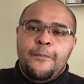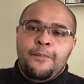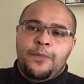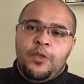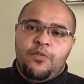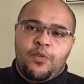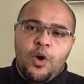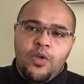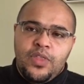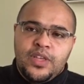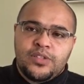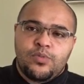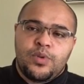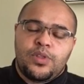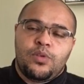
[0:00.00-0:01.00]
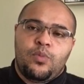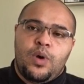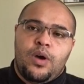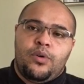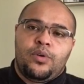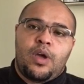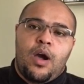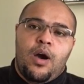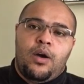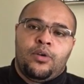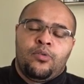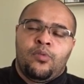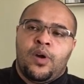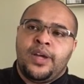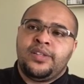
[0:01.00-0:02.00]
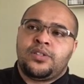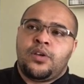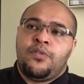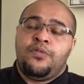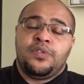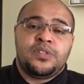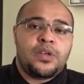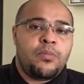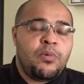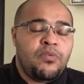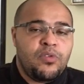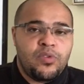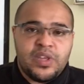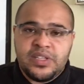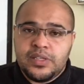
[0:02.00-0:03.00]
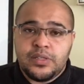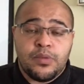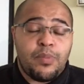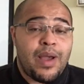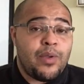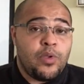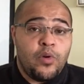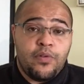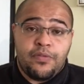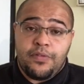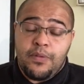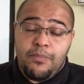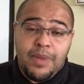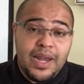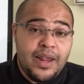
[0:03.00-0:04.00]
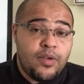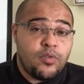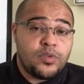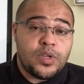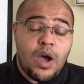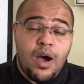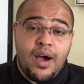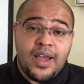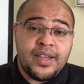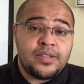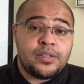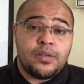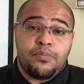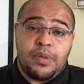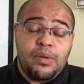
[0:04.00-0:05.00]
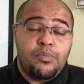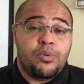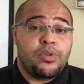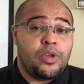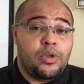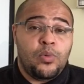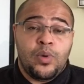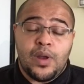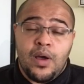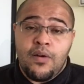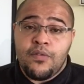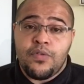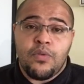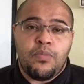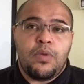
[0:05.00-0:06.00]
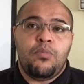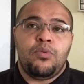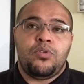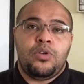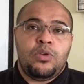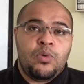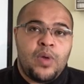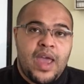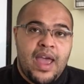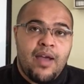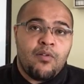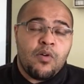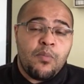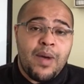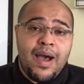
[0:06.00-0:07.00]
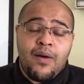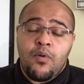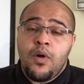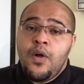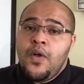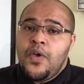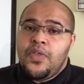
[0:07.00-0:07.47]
You've got this with the World card, right? So for some of you, this is about your familial ties, the people that you love, the people that you care about.